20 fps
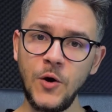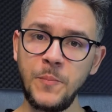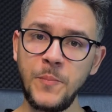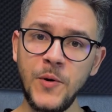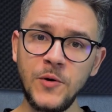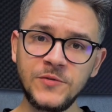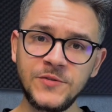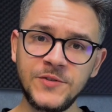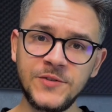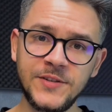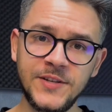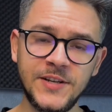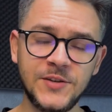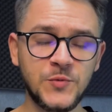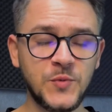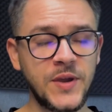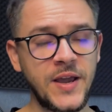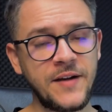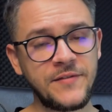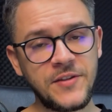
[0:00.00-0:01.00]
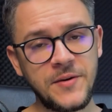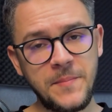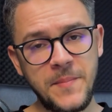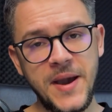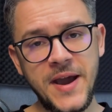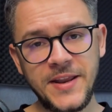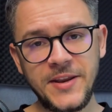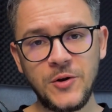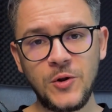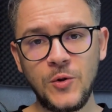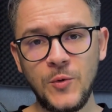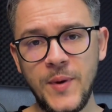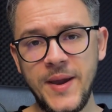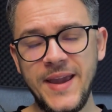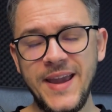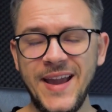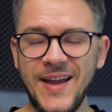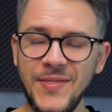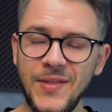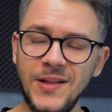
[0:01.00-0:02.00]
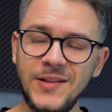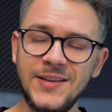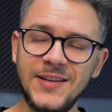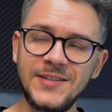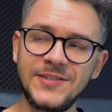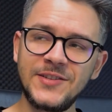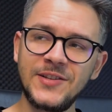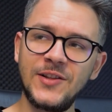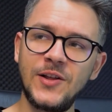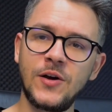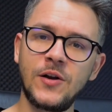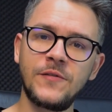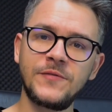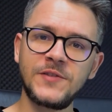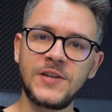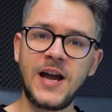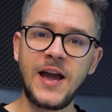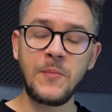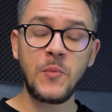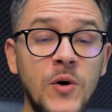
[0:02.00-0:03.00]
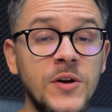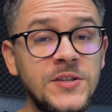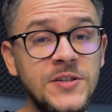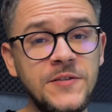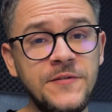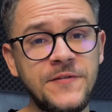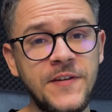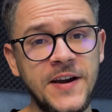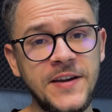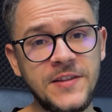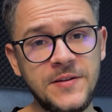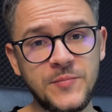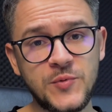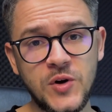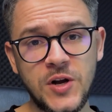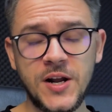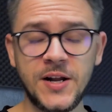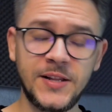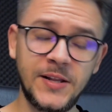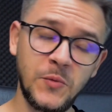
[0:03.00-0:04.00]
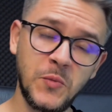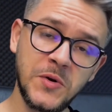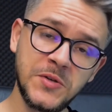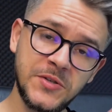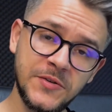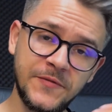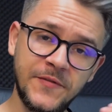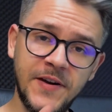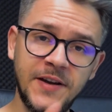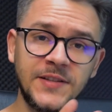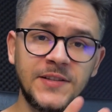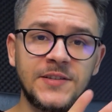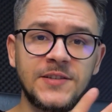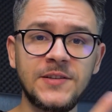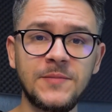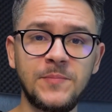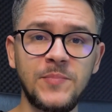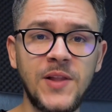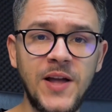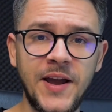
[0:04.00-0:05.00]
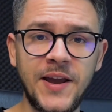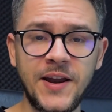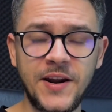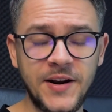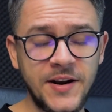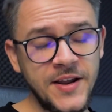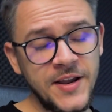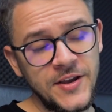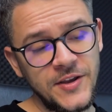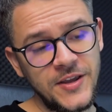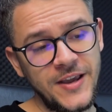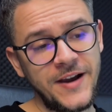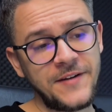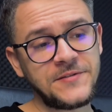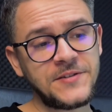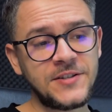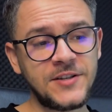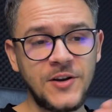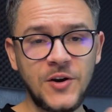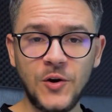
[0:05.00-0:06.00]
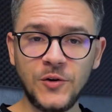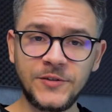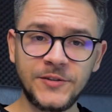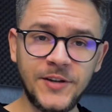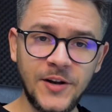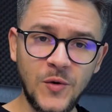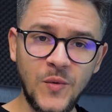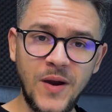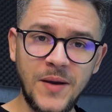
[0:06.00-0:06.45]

Opposed to this, we have the manual way, and that takes a lot of time. Once you find the product and once you find the supplier, you have to go to their